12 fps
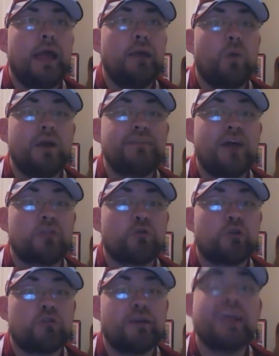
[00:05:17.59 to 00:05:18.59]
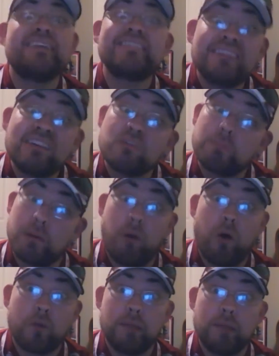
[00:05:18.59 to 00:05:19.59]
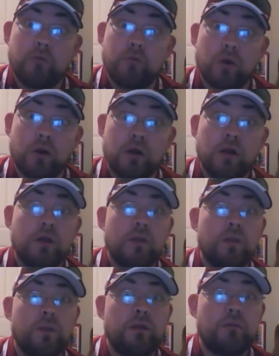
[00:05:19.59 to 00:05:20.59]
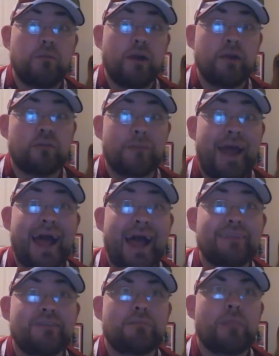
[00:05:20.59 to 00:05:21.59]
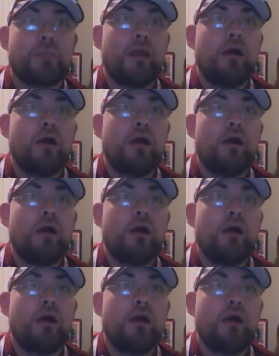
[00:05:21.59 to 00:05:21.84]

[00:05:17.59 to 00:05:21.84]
and 1.33 assists per ball game for the Razorbacks.